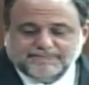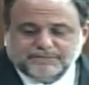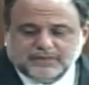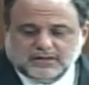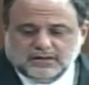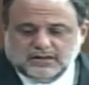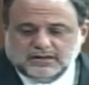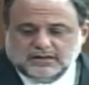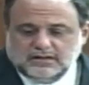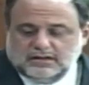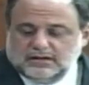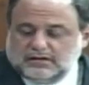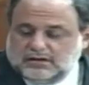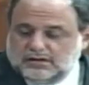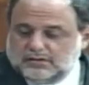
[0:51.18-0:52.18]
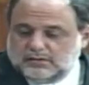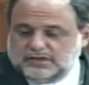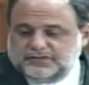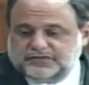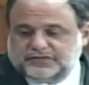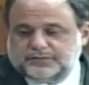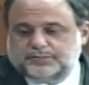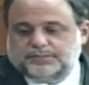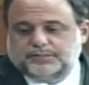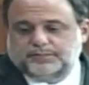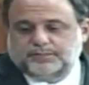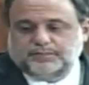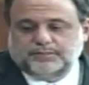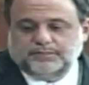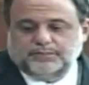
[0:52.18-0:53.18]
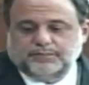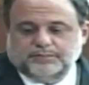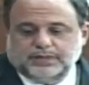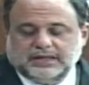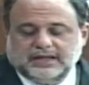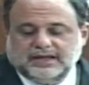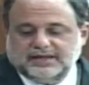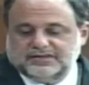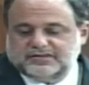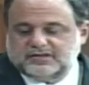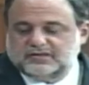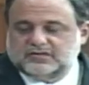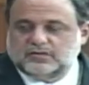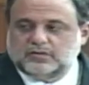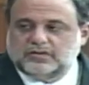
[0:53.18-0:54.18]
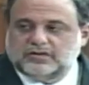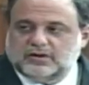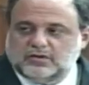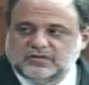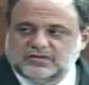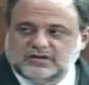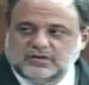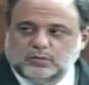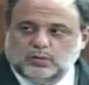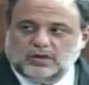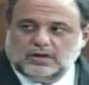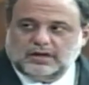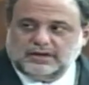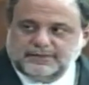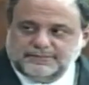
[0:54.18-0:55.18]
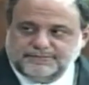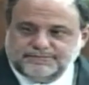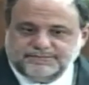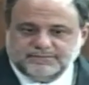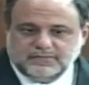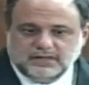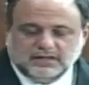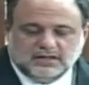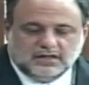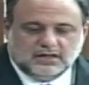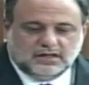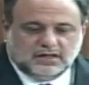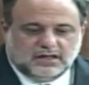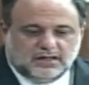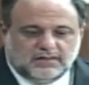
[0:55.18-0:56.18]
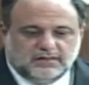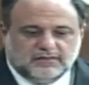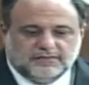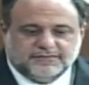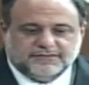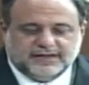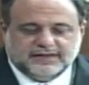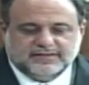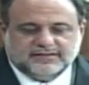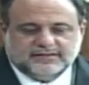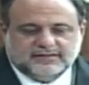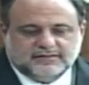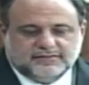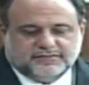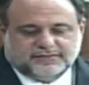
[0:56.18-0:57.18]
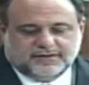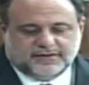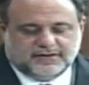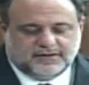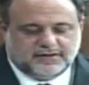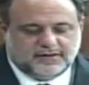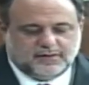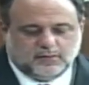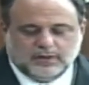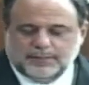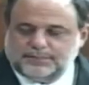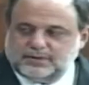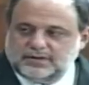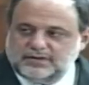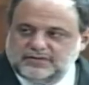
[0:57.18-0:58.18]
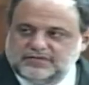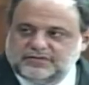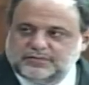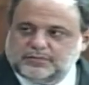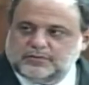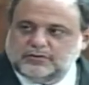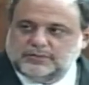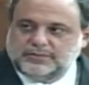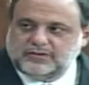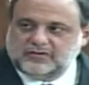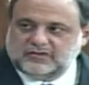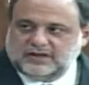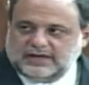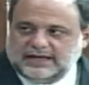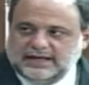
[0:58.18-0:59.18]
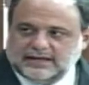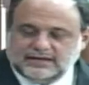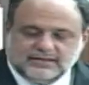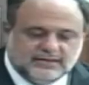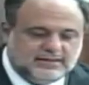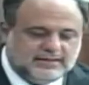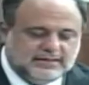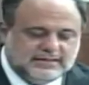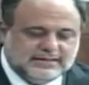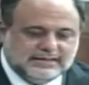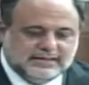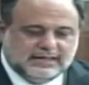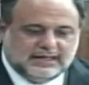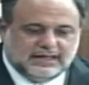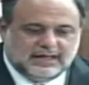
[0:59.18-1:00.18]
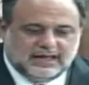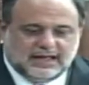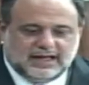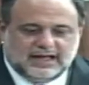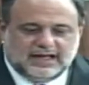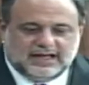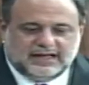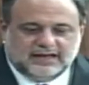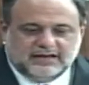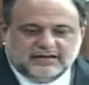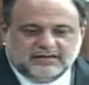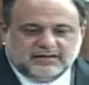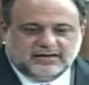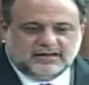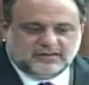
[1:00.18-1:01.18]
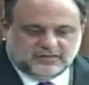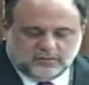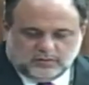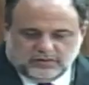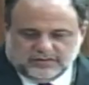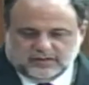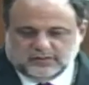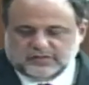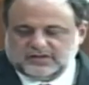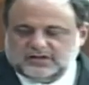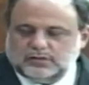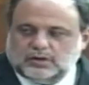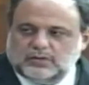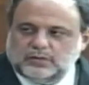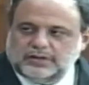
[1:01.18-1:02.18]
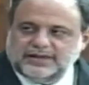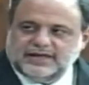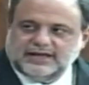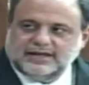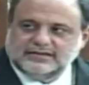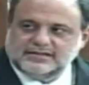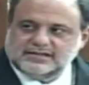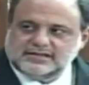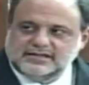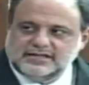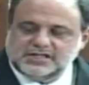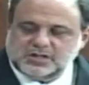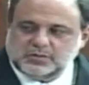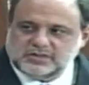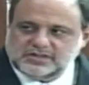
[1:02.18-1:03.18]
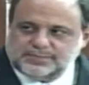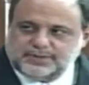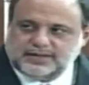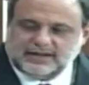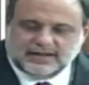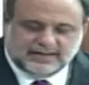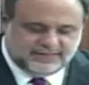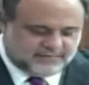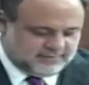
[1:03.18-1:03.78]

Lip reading: The law was passed in 2001, the Offensive Weapons Prohibition Act. And in 2001, when that legislation was passed,